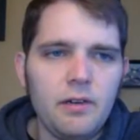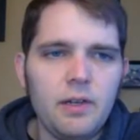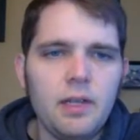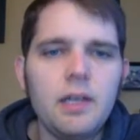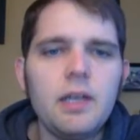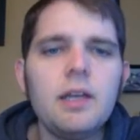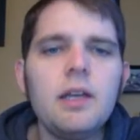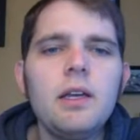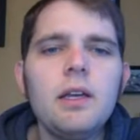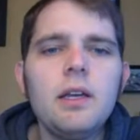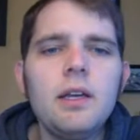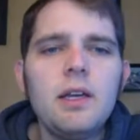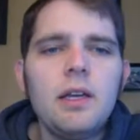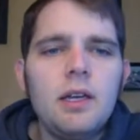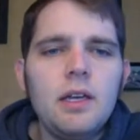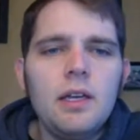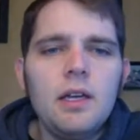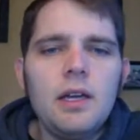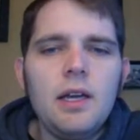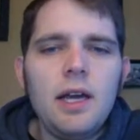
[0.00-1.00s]
out.
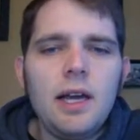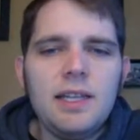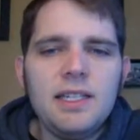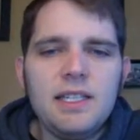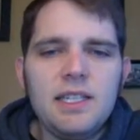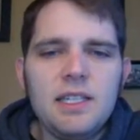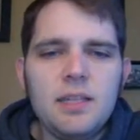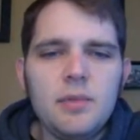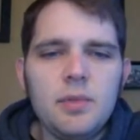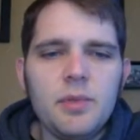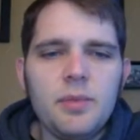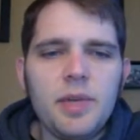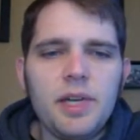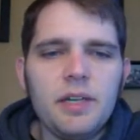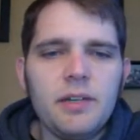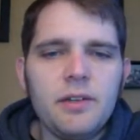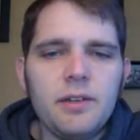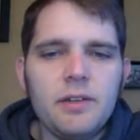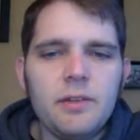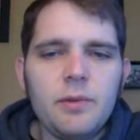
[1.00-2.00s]
I didn't
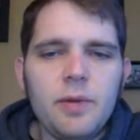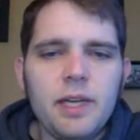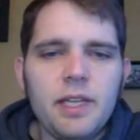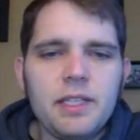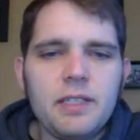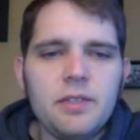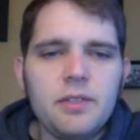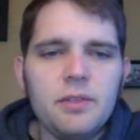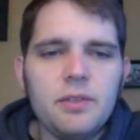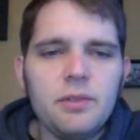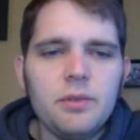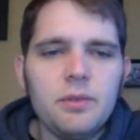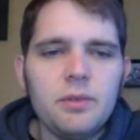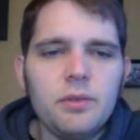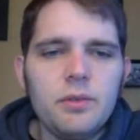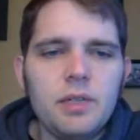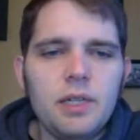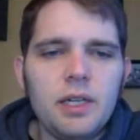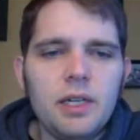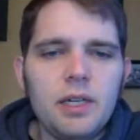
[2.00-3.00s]
implement a grid way
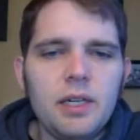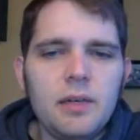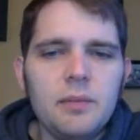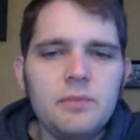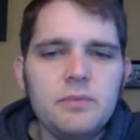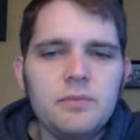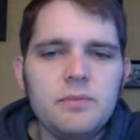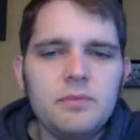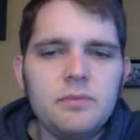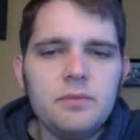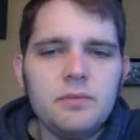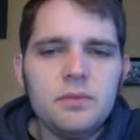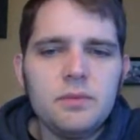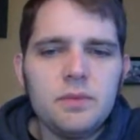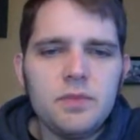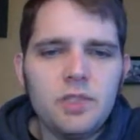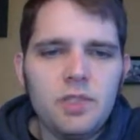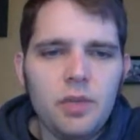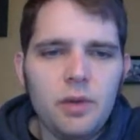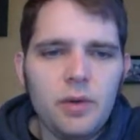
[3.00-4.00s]
to
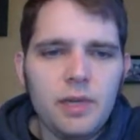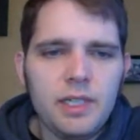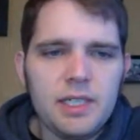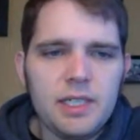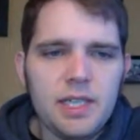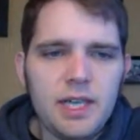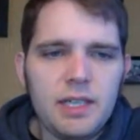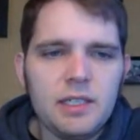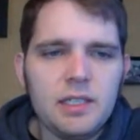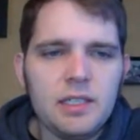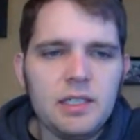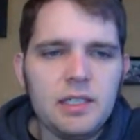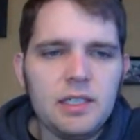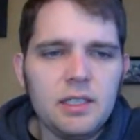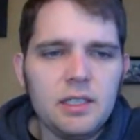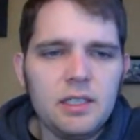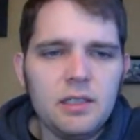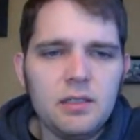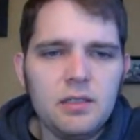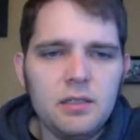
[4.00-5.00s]
show
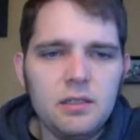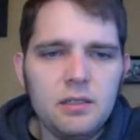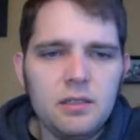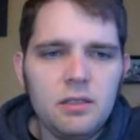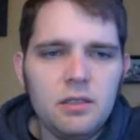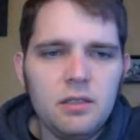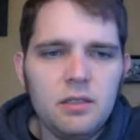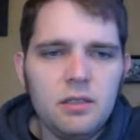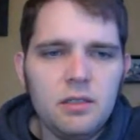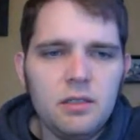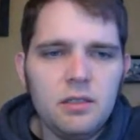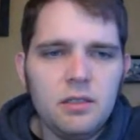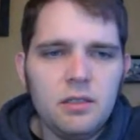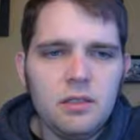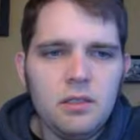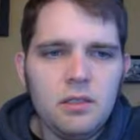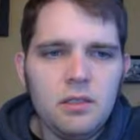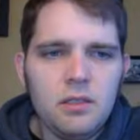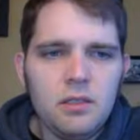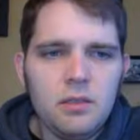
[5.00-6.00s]
exactly
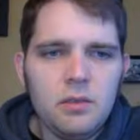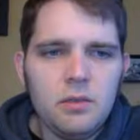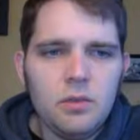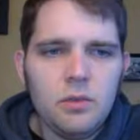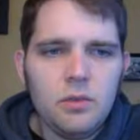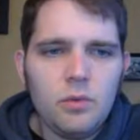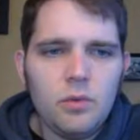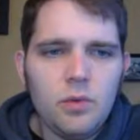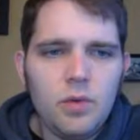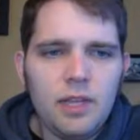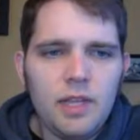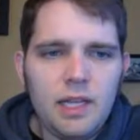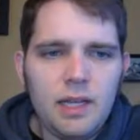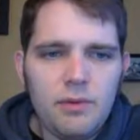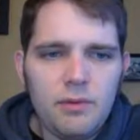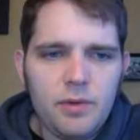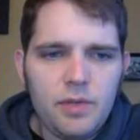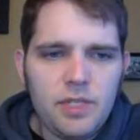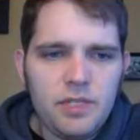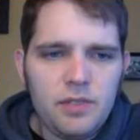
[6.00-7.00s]
what
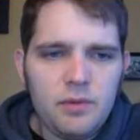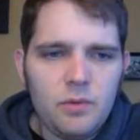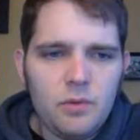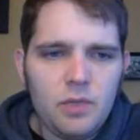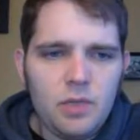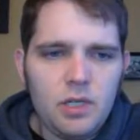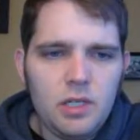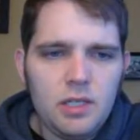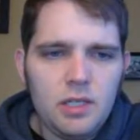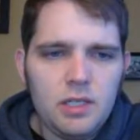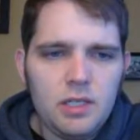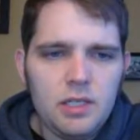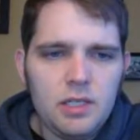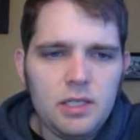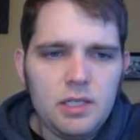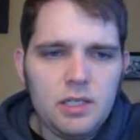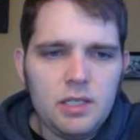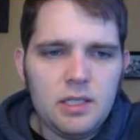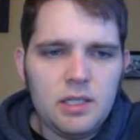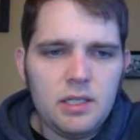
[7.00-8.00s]
that reason
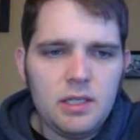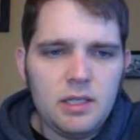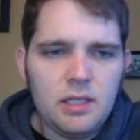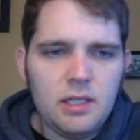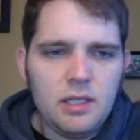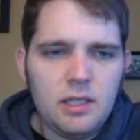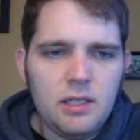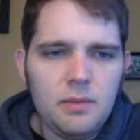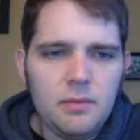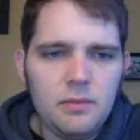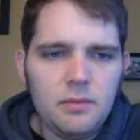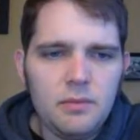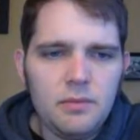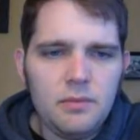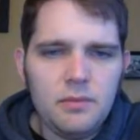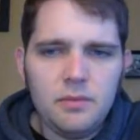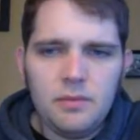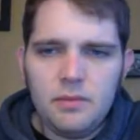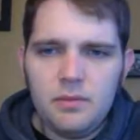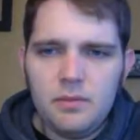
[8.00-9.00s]
was.
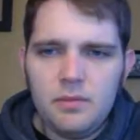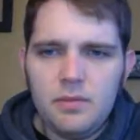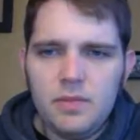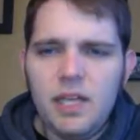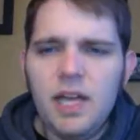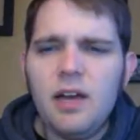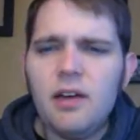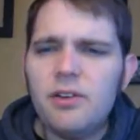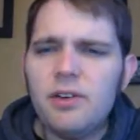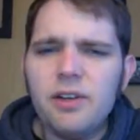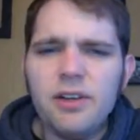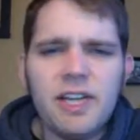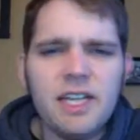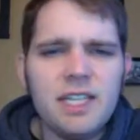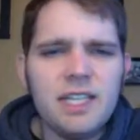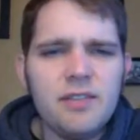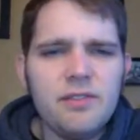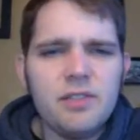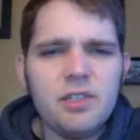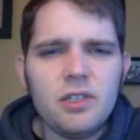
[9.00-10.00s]
Yeah, oh no,
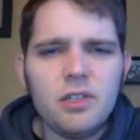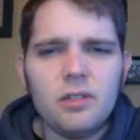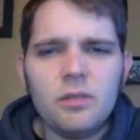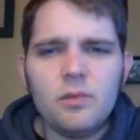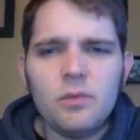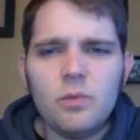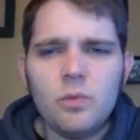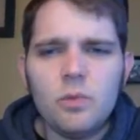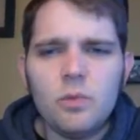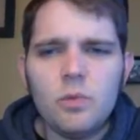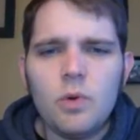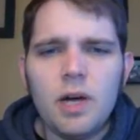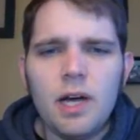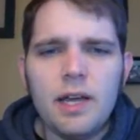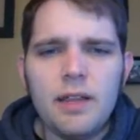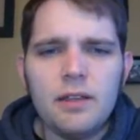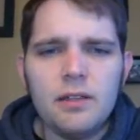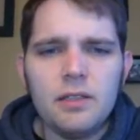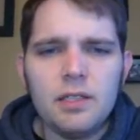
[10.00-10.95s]
I didn't even show why